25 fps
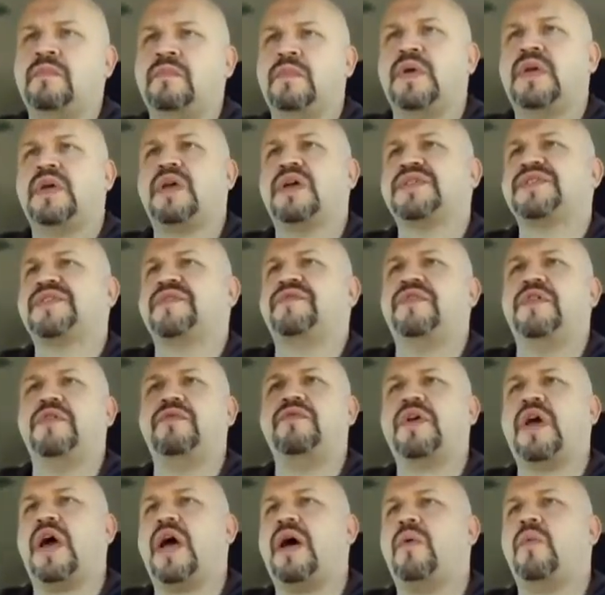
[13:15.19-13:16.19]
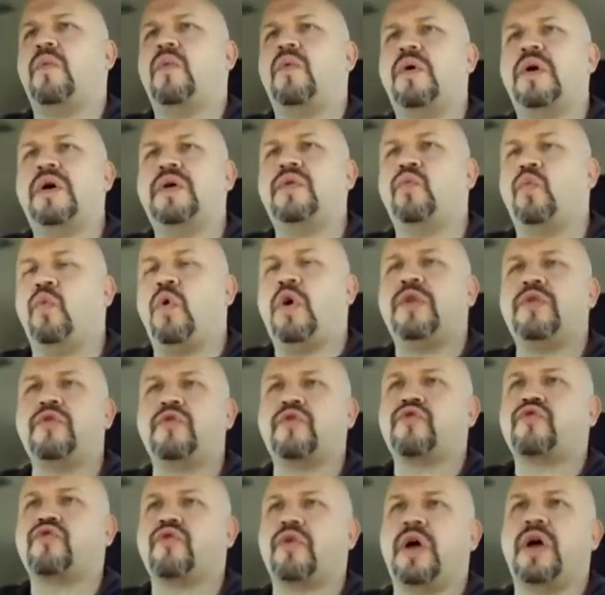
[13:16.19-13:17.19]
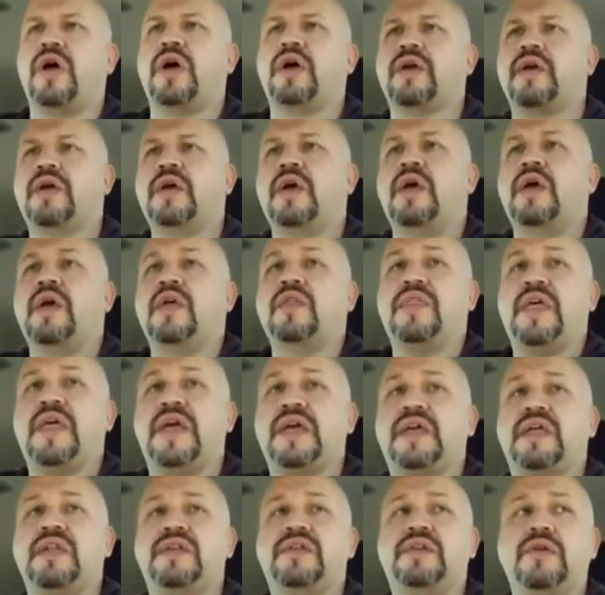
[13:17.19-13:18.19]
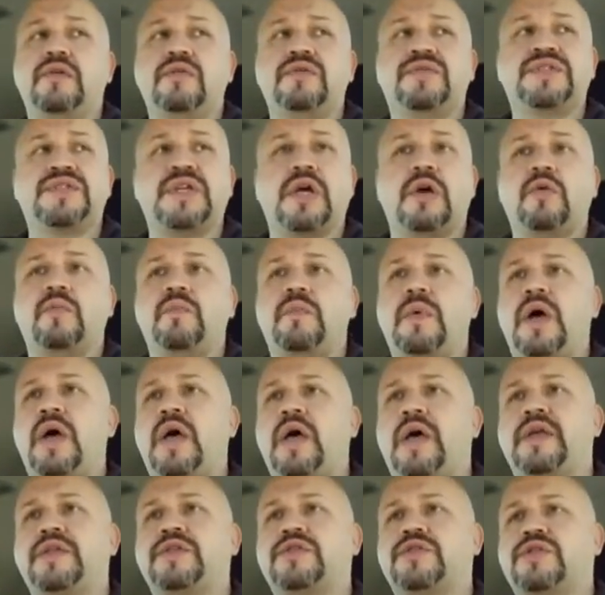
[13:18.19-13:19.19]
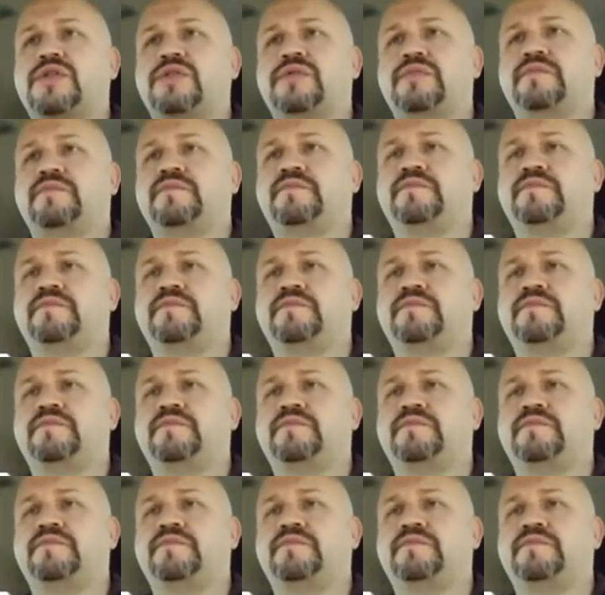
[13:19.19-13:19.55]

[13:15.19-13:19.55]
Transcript: Because if you got one wonder drug that can do so much,